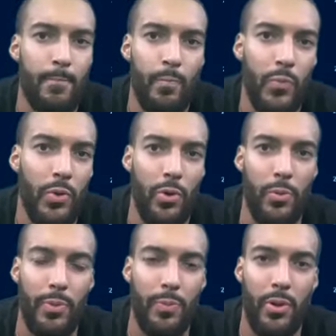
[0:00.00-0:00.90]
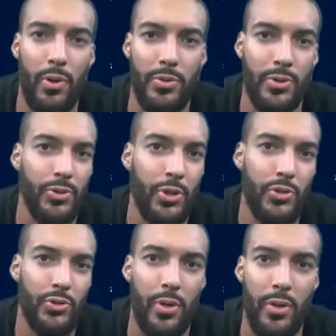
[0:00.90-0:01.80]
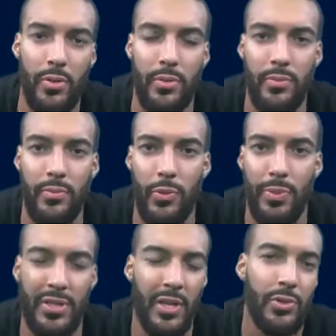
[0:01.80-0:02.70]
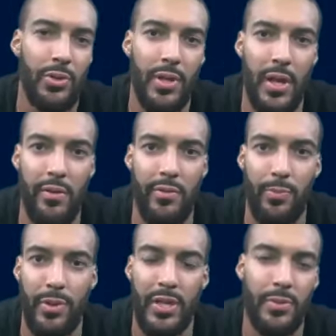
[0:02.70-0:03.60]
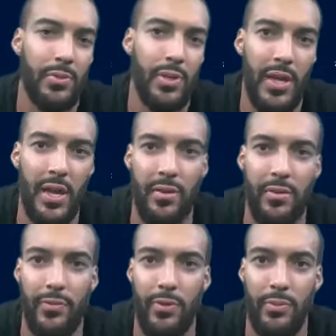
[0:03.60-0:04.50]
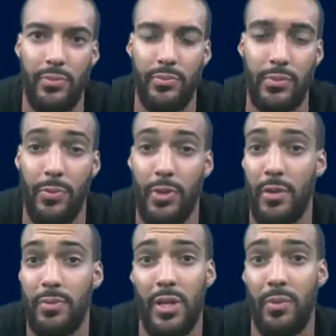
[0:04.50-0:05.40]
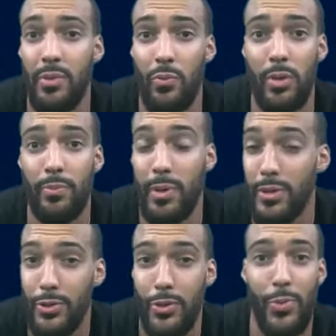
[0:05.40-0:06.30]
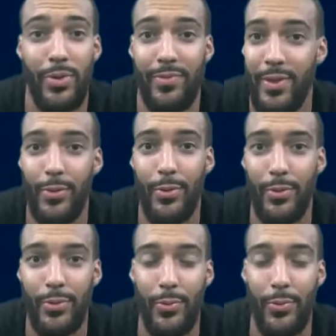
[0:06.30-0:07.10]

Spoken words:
know, people just judge you on the perception they have, and the perception they get from, sometimes it can be one picture, one video,